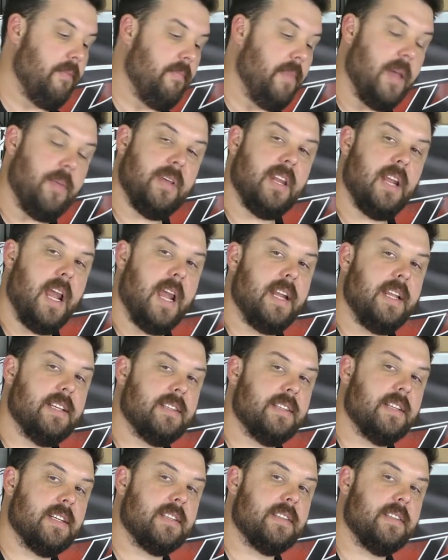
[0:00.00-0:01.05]
maybe an
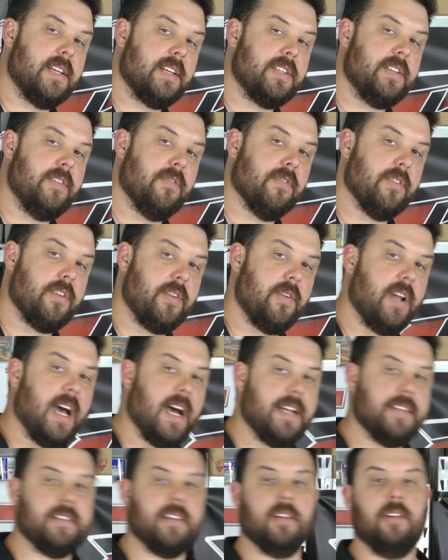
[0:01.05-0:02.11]
8660 for you
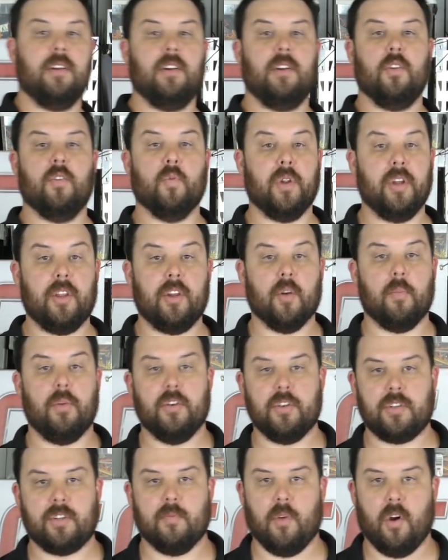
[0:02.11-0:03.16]
guys that really are
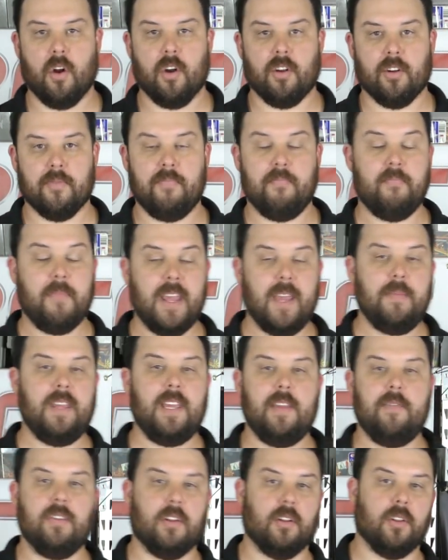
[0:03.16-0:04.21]
pushing them harder,
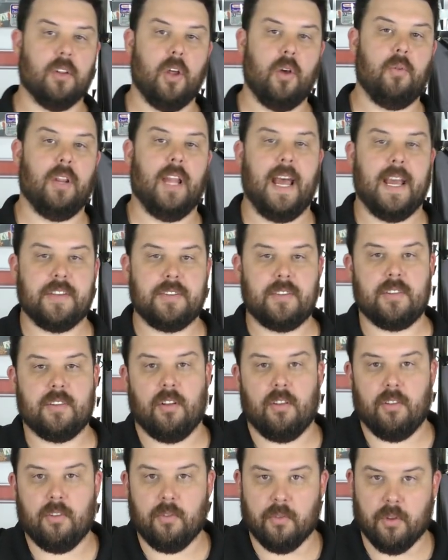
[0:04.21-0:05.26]
maybe even a low lash
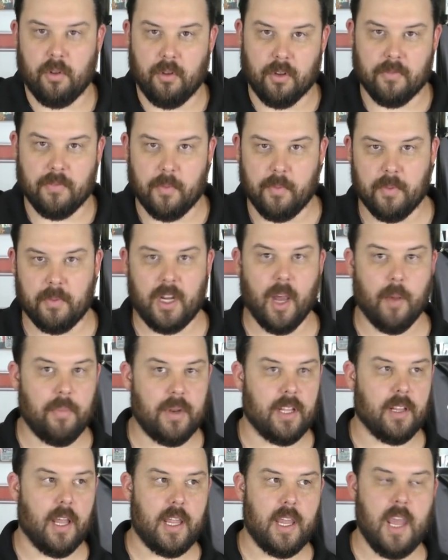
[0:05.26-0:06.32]
solid roller from a
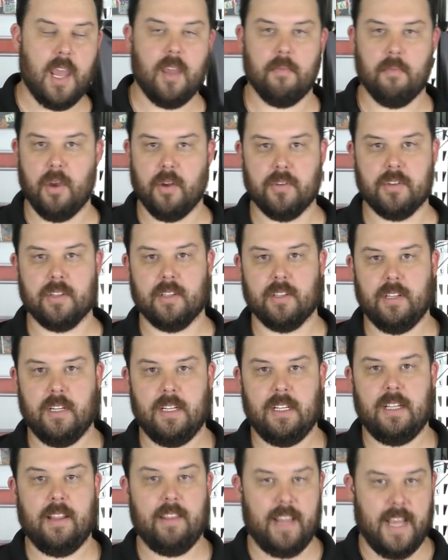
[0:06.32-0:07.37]
company like Cam Motion.
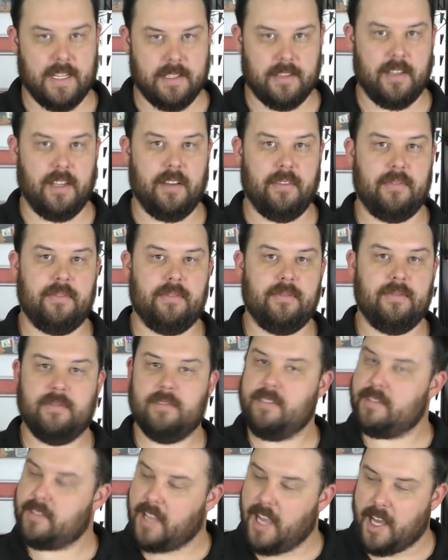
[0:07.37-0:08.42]
That
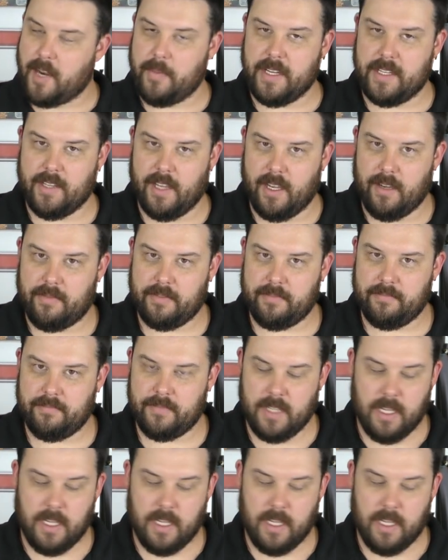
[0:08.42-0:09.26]
stuff, it's gotta be tough.